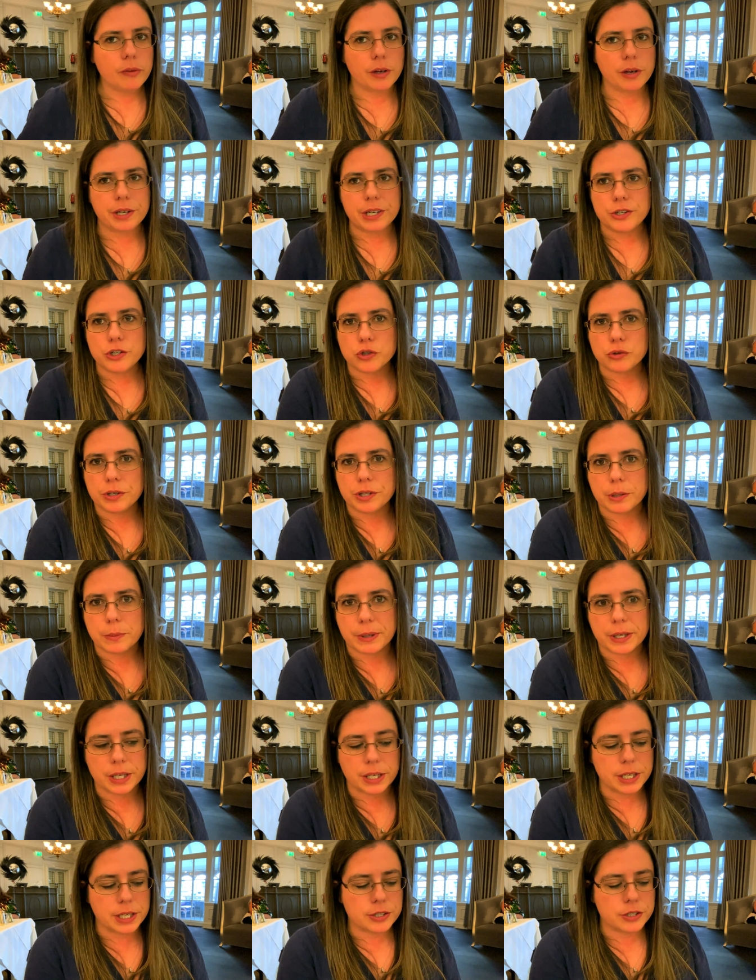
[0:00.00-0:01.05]
and enjoying the
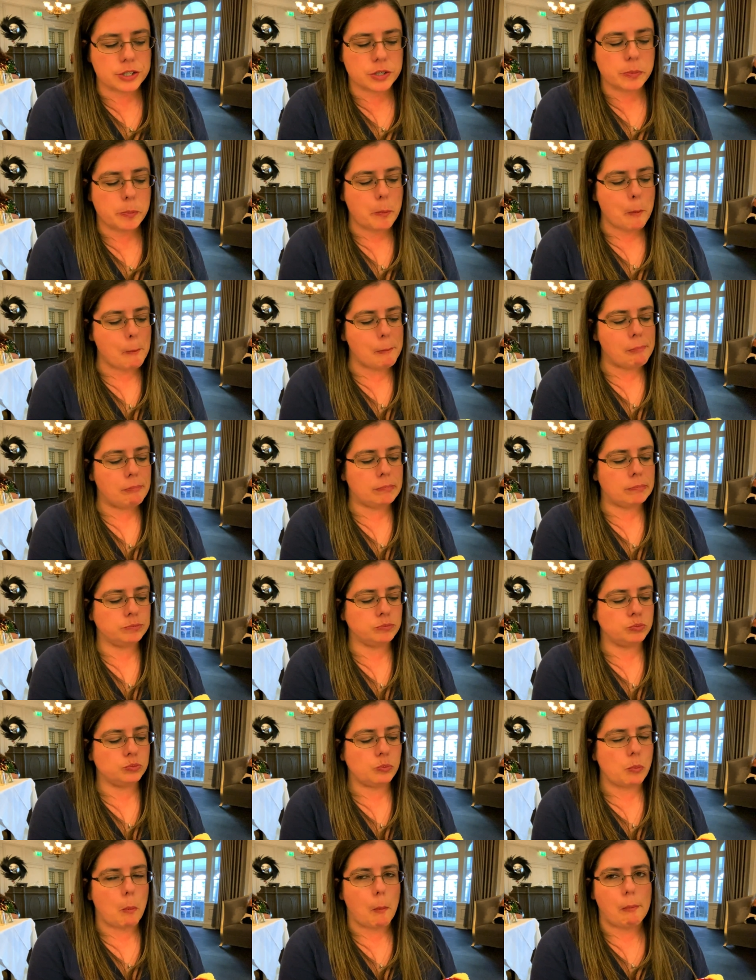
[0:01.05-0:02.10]
pianist.
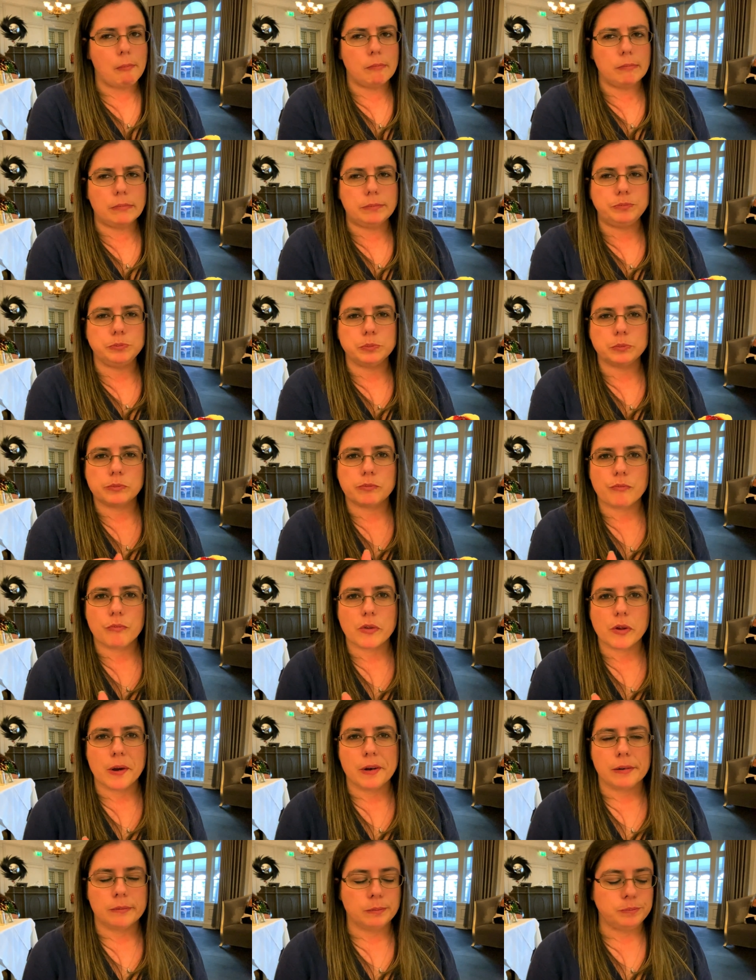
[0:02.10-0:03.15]

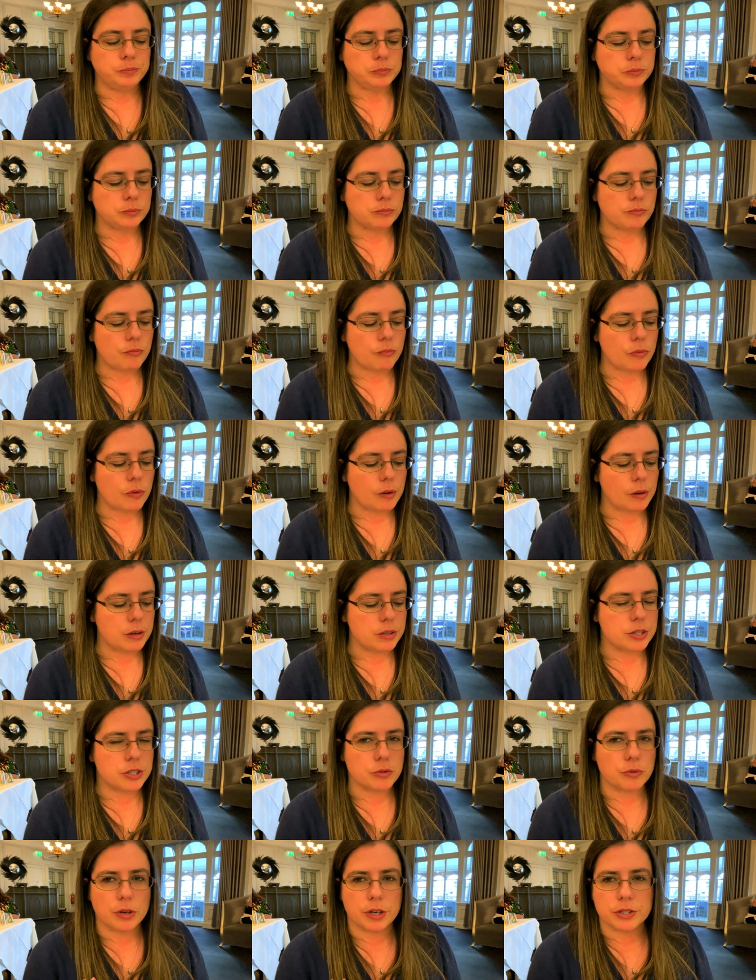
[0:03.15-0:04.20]
Mm.
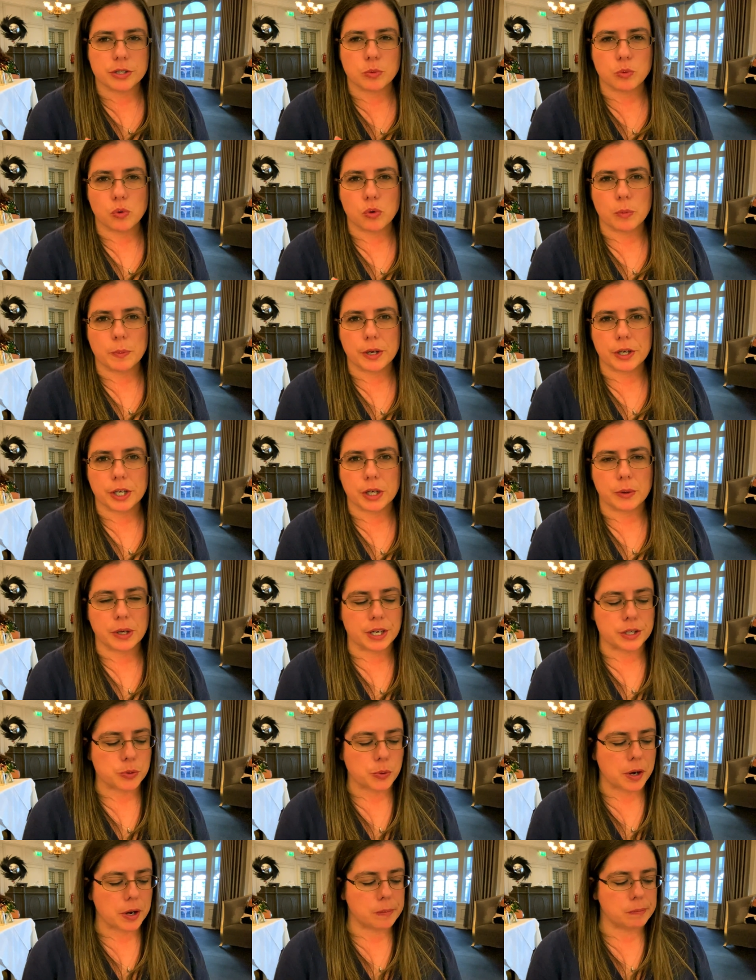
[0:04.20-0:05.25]
Still nice and warm and gooey
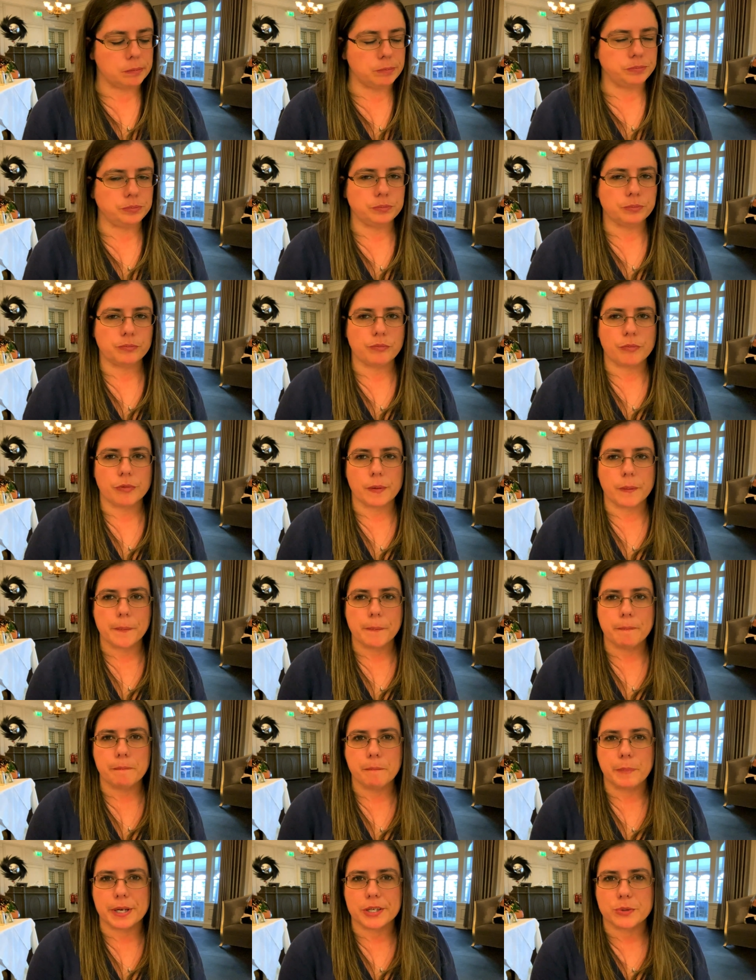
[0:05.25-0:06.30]
as well.
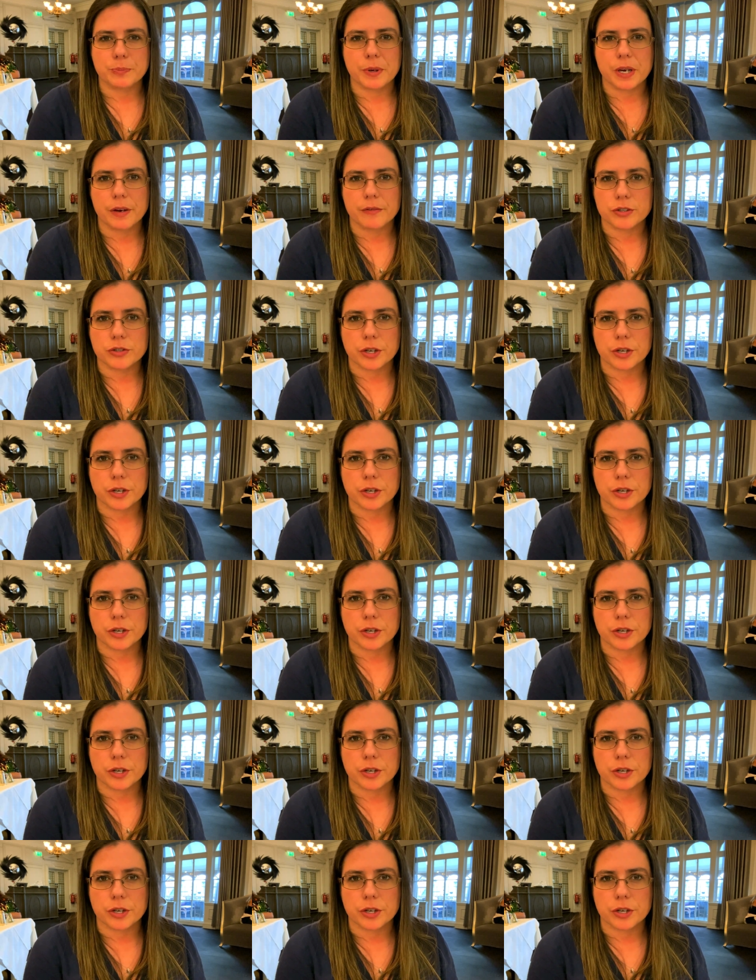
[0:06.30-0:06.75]
Best bit of a